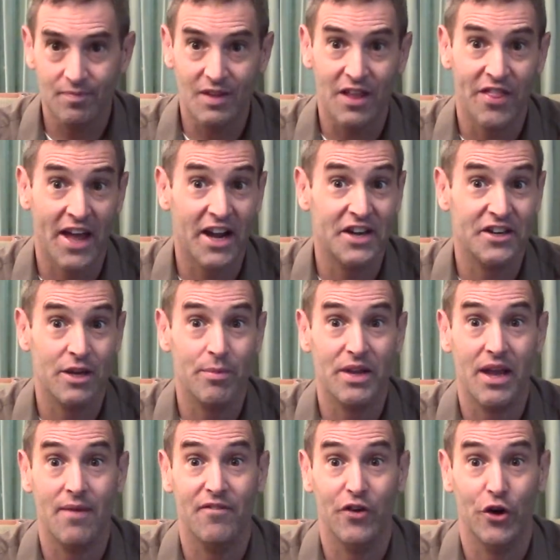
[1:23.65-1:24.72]
That idea
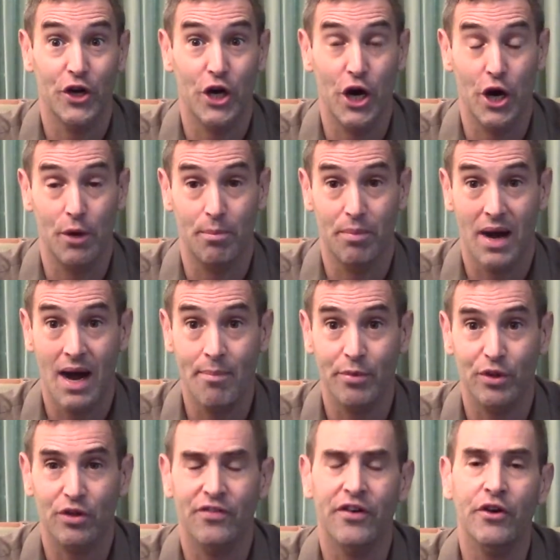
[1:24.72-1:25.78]
became very
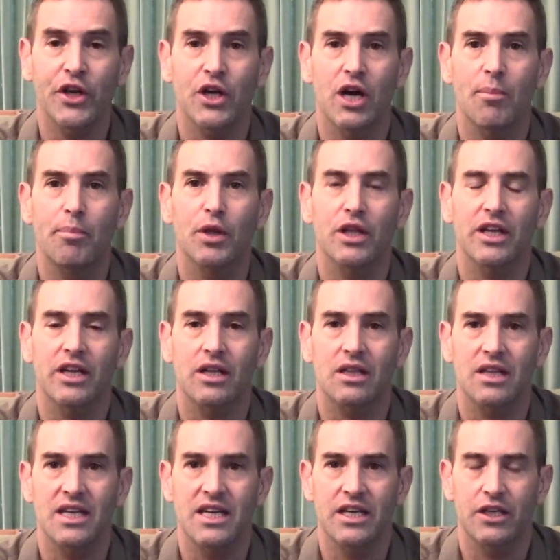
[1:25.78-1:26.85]
unpopular, very
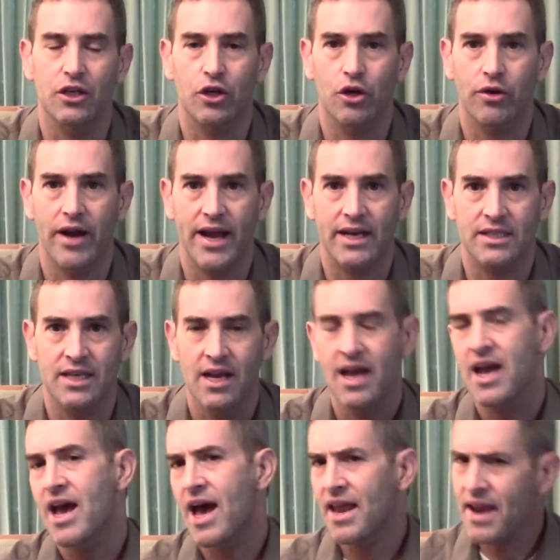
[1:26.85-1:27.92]
politically incorrect.
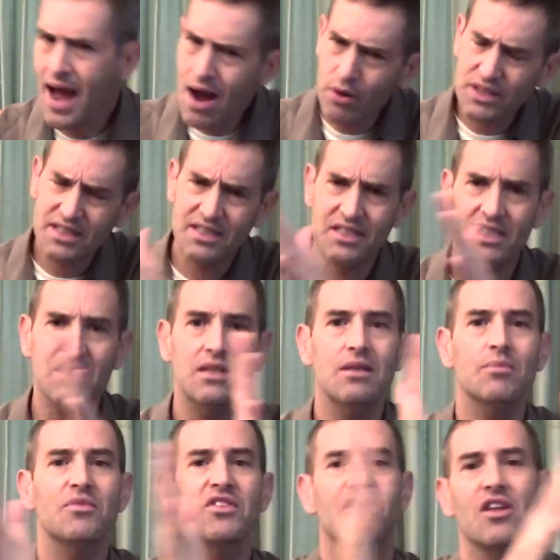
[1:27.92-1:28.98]
And now it
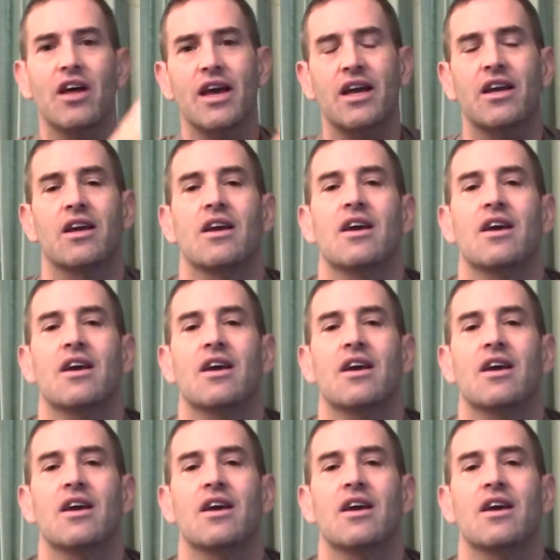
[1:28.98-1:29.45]
seems like